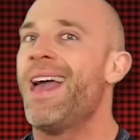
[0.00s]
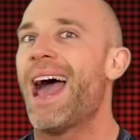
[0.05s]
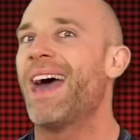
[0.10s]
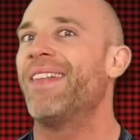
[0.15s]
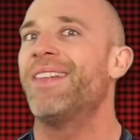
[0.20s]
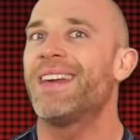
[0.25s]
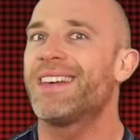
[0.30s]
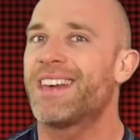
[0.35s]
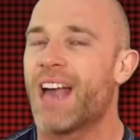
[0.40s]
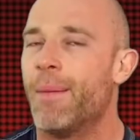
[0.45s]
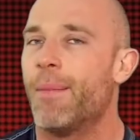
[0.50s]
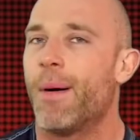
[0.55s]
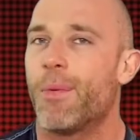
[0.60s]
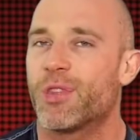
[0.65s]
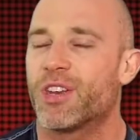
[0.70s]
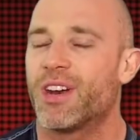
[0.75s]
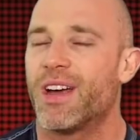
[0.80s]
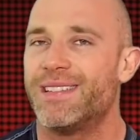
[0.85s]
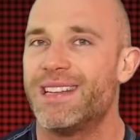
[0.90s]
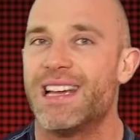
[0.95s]
and then come up
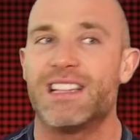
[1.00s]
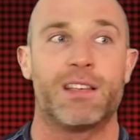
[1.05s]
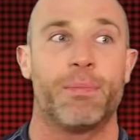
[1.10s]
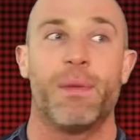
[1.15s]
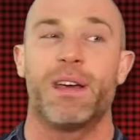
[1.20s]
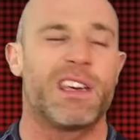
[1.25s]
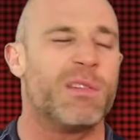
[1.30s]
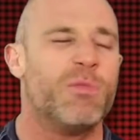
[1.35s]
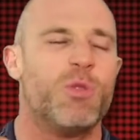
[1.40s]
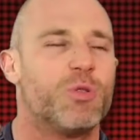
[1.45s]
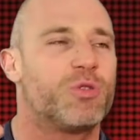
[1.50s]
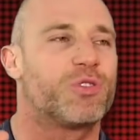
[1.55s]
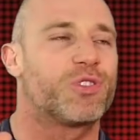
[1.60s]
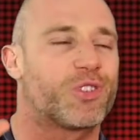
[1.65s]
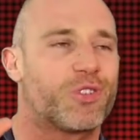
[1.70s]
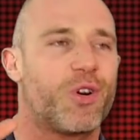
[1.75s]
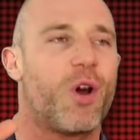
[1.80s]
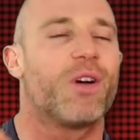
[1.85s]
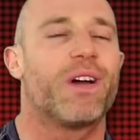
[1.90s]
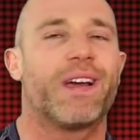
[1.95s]
with an idea to make him all
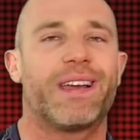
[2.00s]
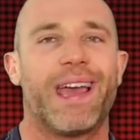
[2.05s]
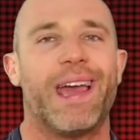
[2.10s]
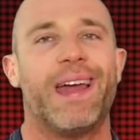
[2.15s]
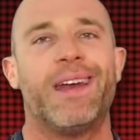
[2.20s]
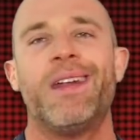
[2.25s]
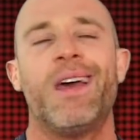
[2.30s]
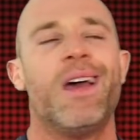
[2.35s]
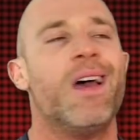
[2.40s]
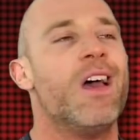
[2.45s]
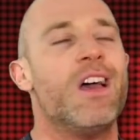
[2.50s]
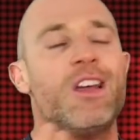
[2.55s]
strong again,